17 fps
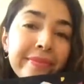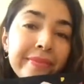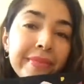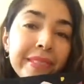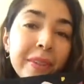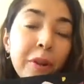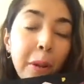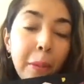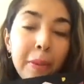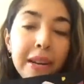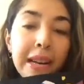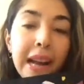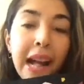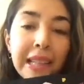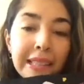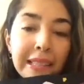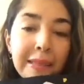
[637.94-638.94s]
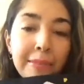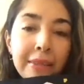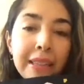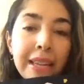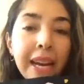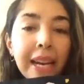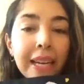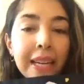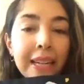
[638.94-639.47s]
Remember, not
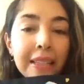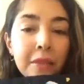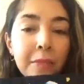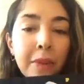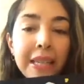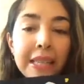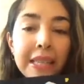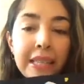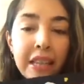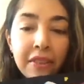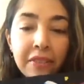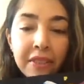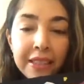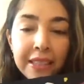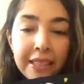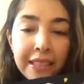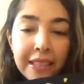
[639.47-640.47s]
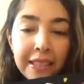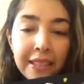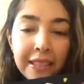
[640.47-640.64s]
similarities, but differences.